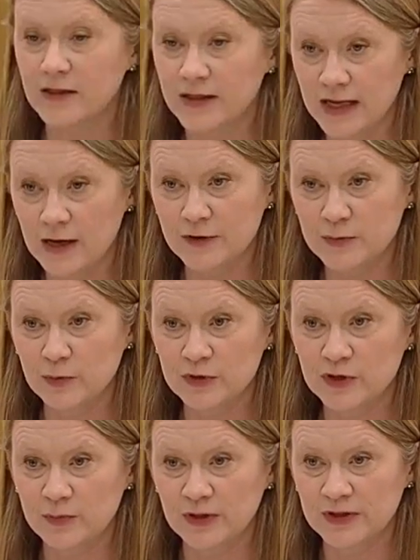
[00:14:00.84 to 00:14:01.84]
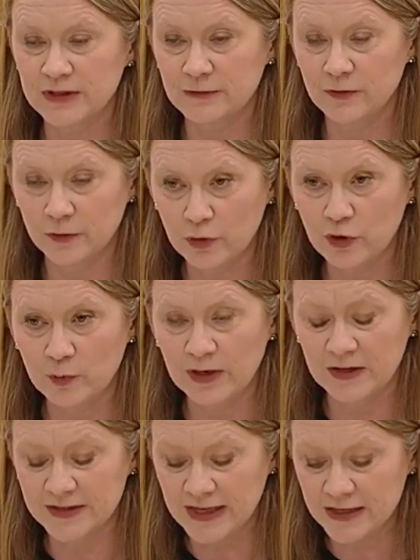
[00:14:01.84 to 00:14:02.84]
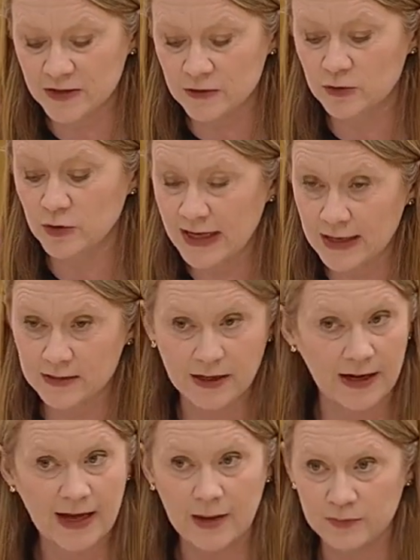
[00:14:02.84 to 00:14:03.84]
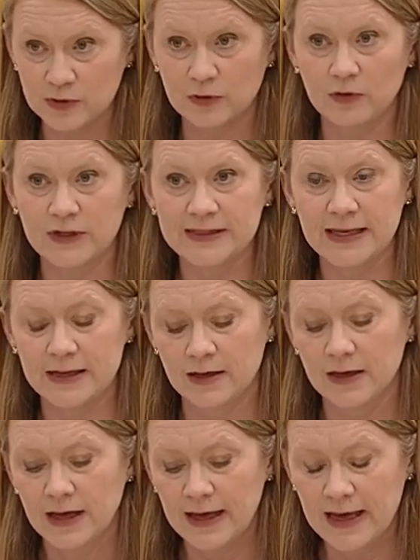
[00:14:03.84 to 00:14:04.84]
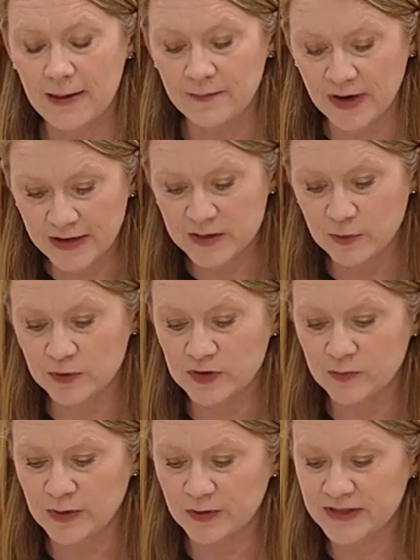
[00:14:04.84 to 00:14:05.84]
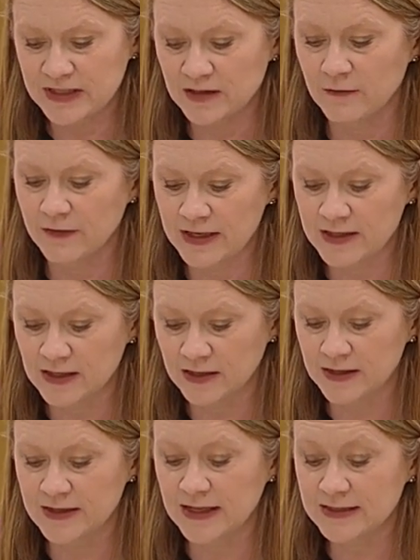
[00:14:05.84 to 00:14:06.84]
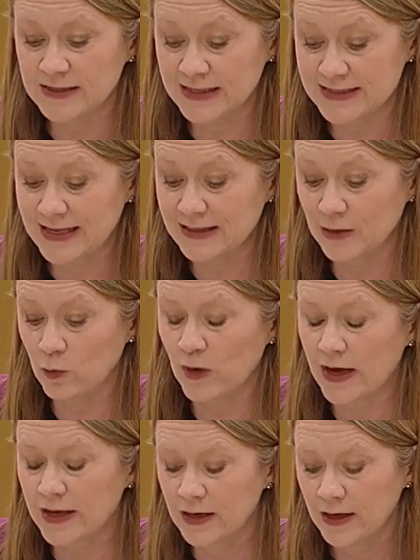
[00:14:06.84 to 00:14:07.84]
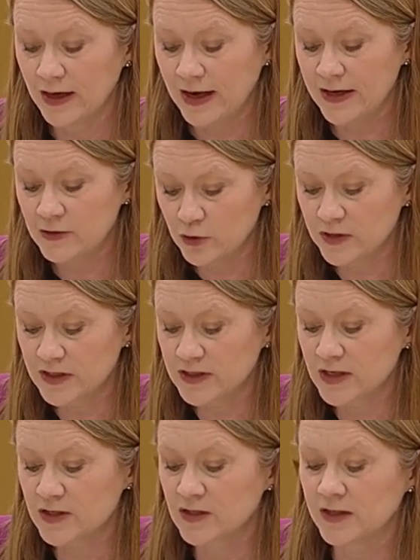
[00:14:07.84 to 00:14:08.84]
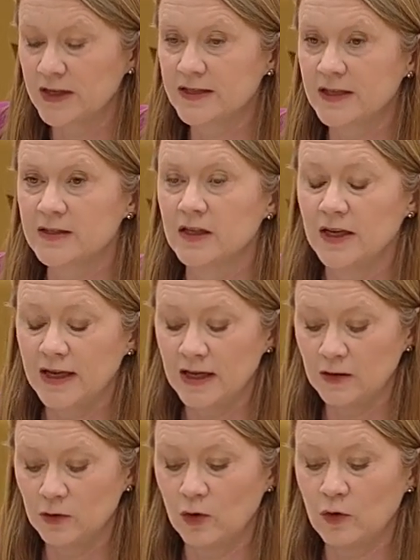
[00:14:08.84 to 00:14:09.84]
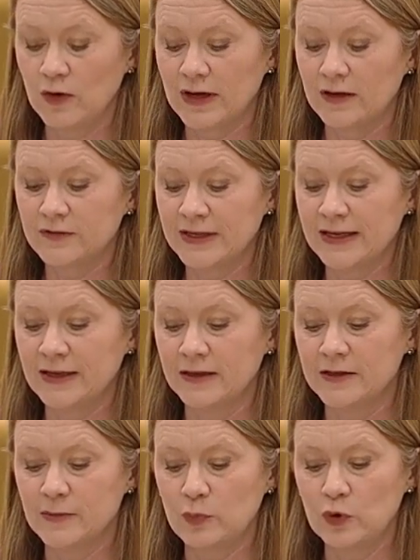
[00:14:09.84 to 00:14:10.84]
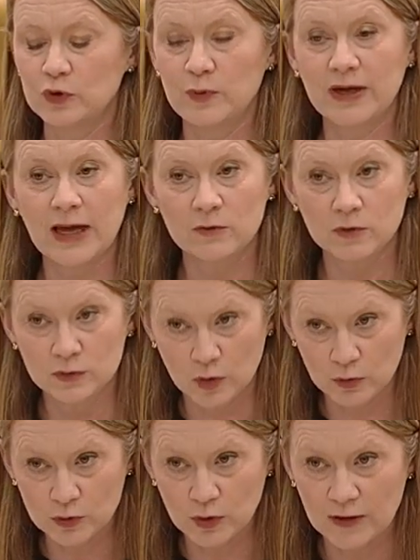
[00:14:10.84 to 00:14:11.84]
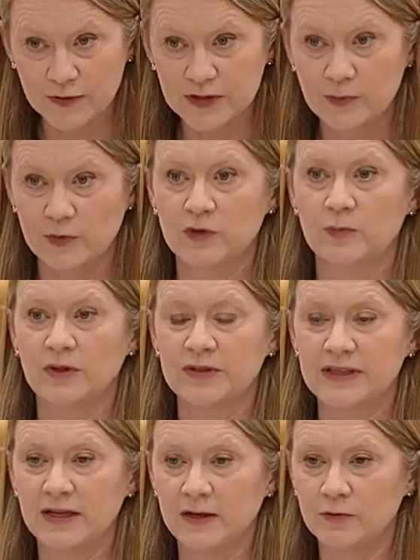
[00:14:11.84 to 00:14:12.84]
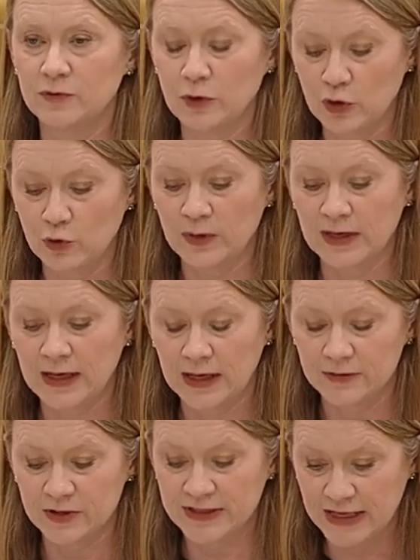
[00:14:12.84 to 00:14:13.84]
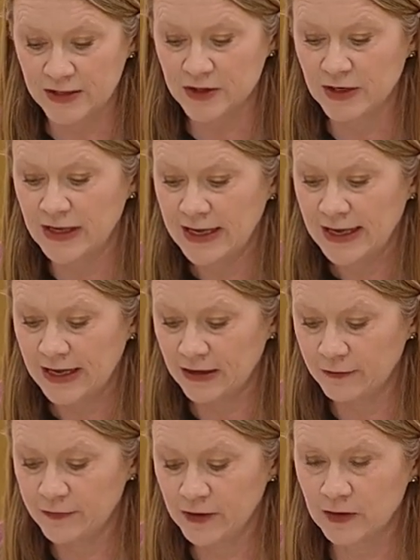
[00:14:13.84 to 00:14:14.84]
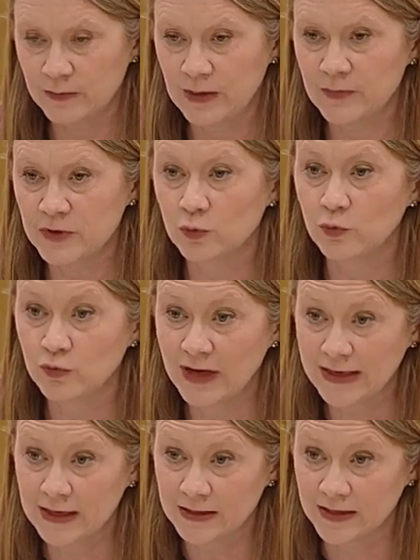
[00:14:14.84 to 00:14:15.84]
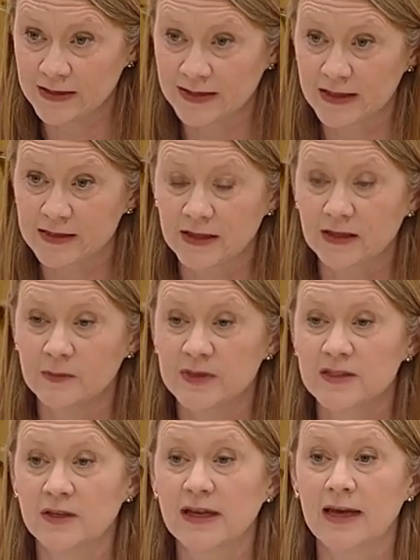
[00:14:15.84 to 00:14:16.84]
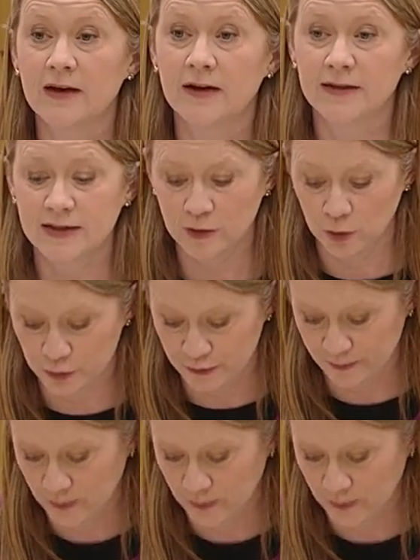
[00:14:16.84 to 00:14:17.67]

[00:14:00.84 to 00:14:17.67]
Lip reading: they have responsibility for recruitment intention. So yes, I absolutely take my responsibilities very seriously. That's exactly why I took the decision I did not long after getting into post. But councils also have a responsibility around recruitment and retention, and I fear the members don't recognise that. Certainly Mr Kerr did not.